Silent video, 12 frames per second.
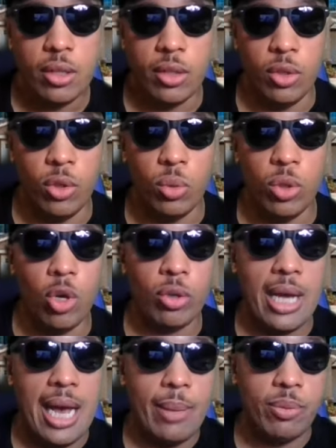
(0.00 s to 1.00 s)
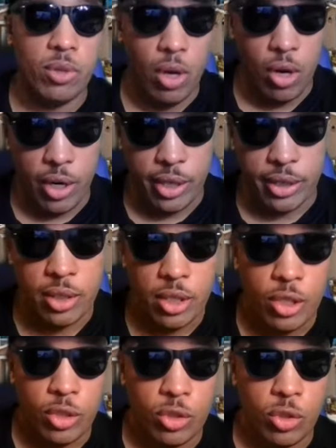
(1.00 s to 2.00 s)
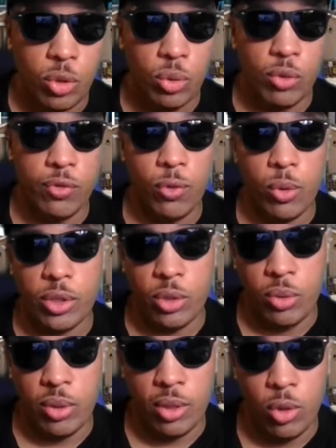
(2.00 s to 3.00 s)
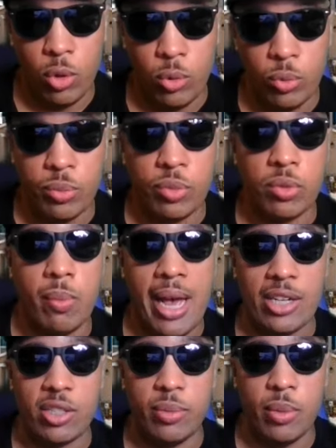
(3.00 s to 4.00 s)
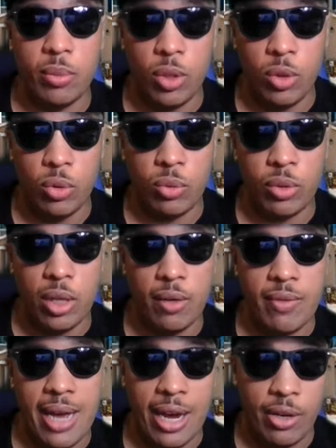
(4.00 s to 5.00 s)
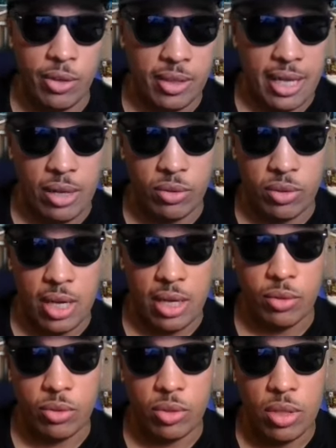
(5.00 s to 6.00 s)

The new loan caps are 2 to 4 unit homes, maximum loan of $900,000.